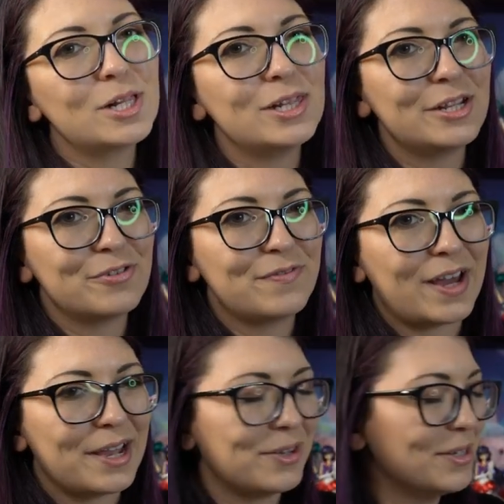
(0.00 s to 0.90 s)
clear
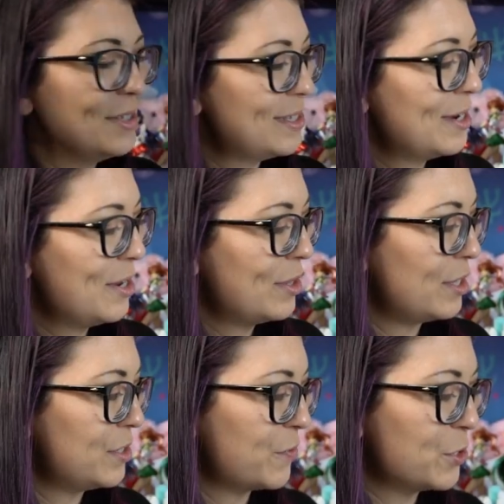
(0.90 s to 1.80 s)
files.
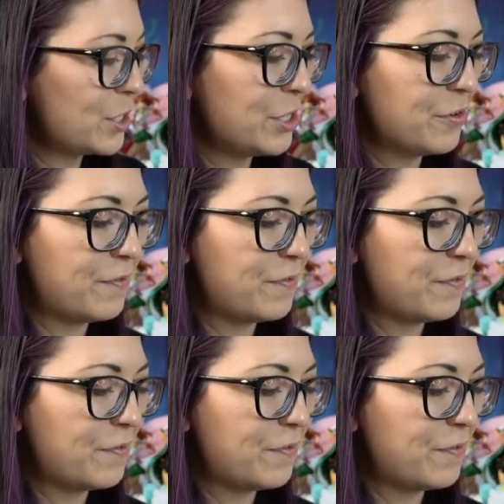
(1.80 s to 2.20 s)
This first clear